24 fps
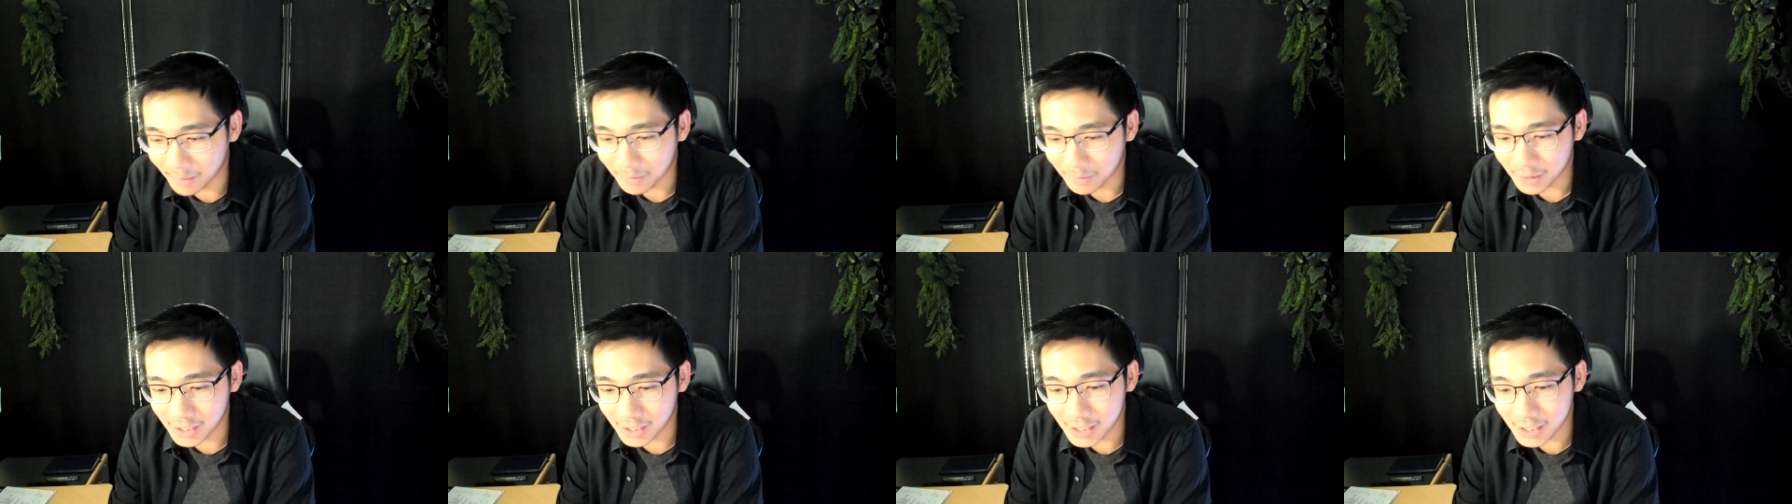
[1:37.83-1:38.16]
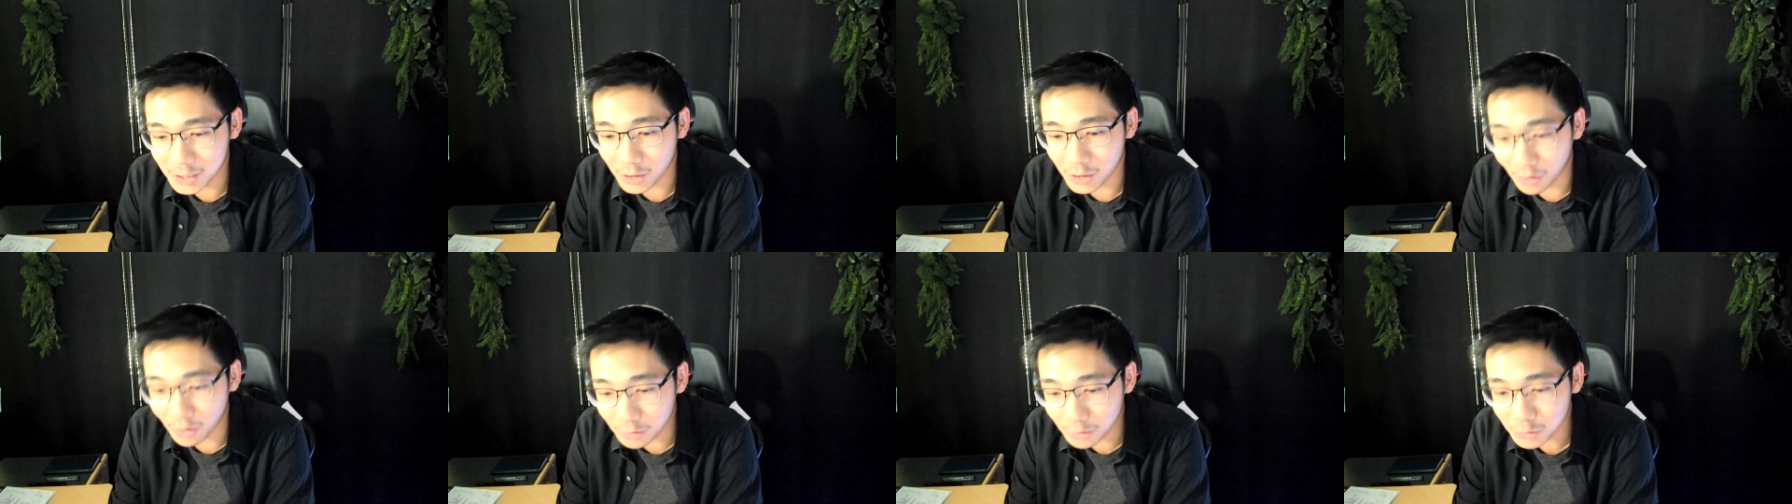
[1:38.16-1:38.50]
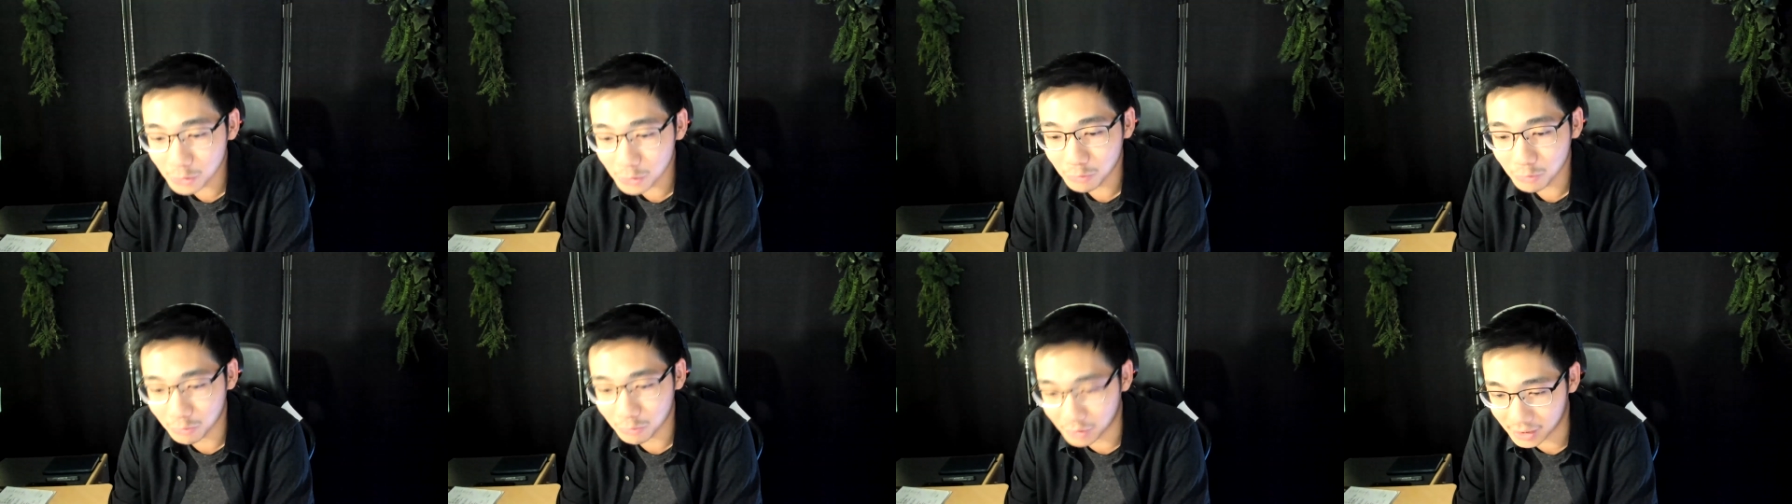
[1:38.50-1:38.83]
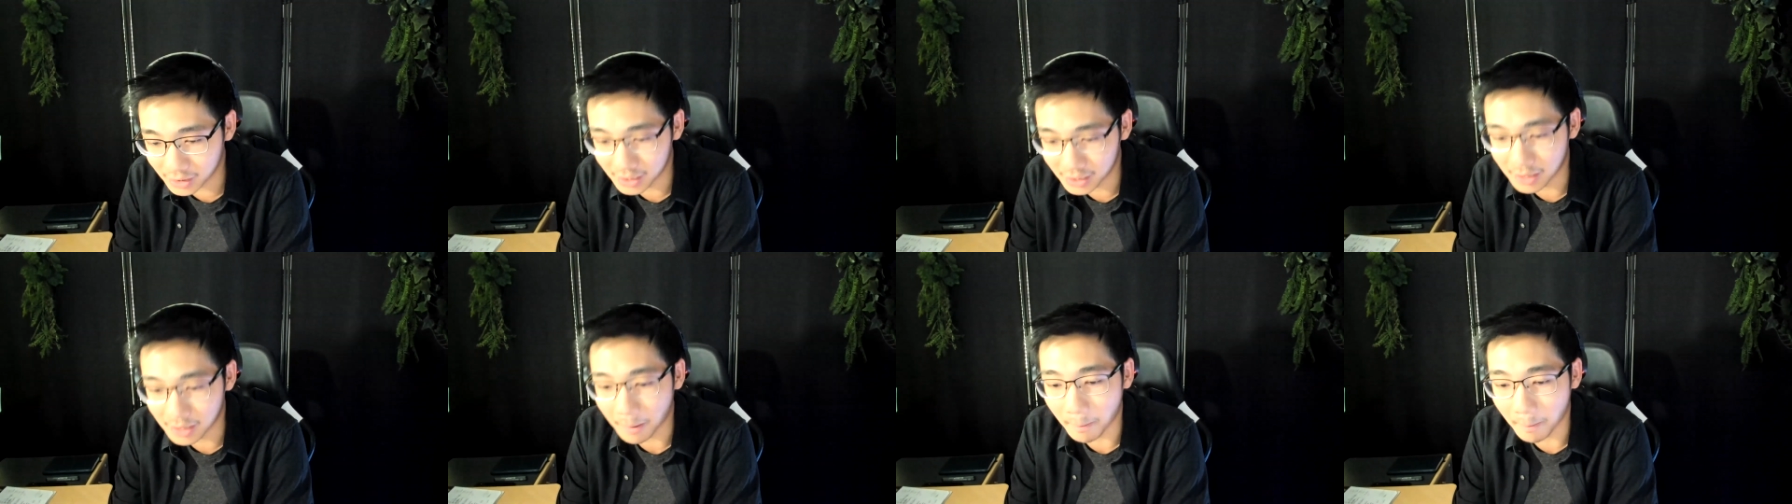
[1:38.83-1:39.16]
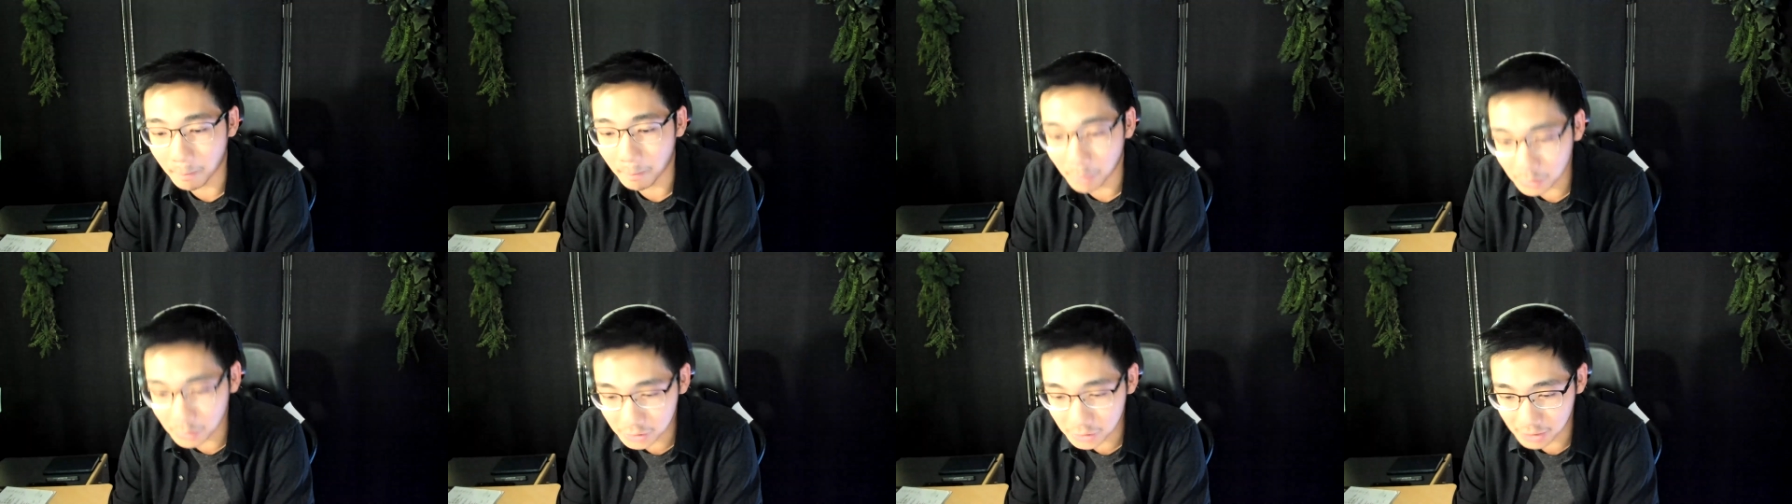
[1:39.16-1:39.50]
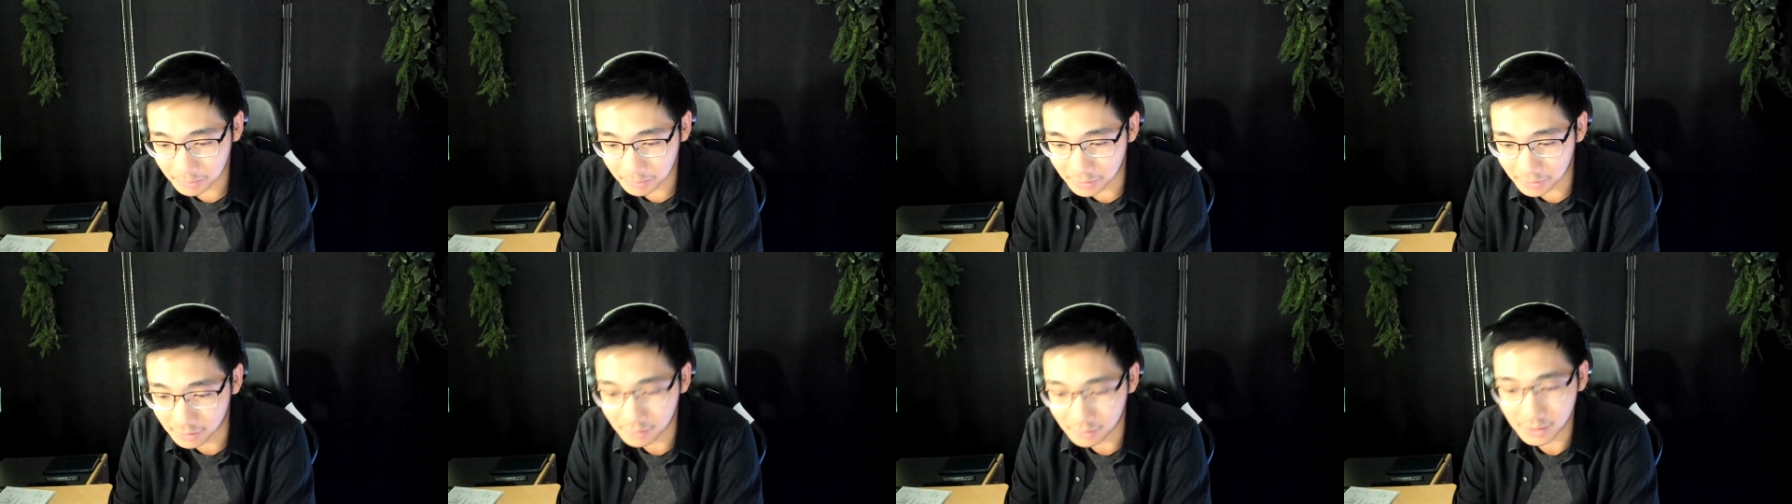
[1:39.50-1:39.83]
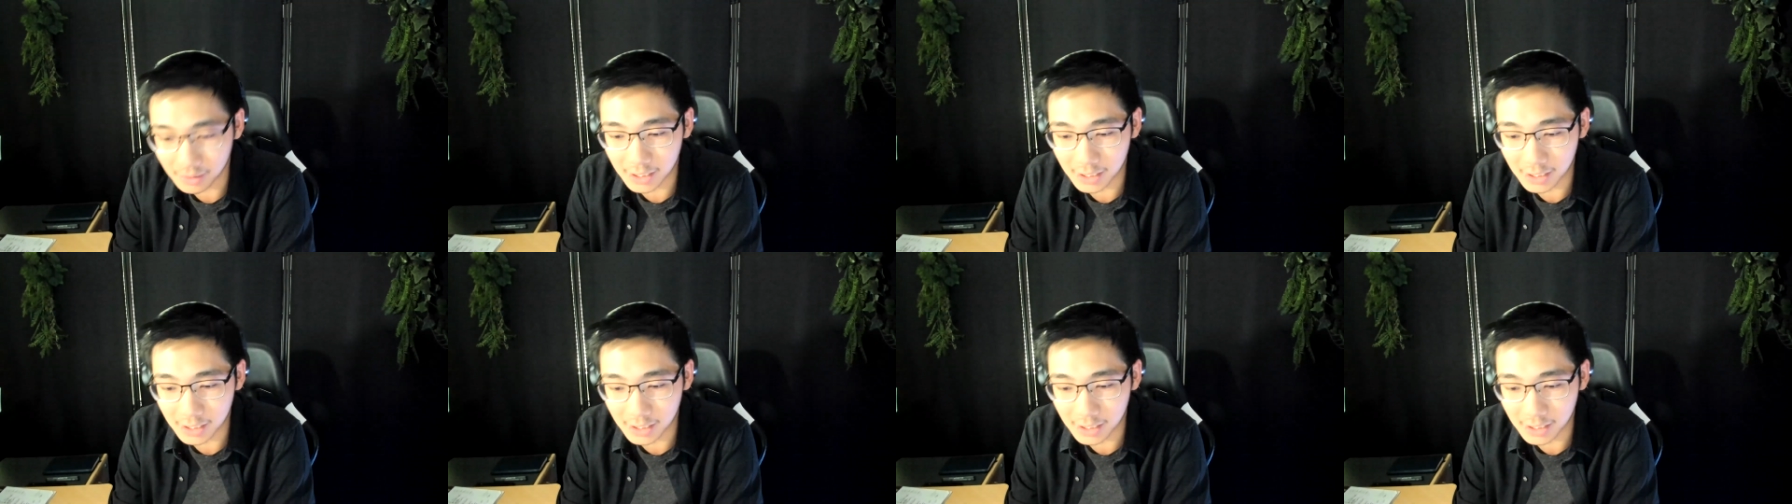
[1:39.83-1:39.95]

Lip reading: He has also written multiple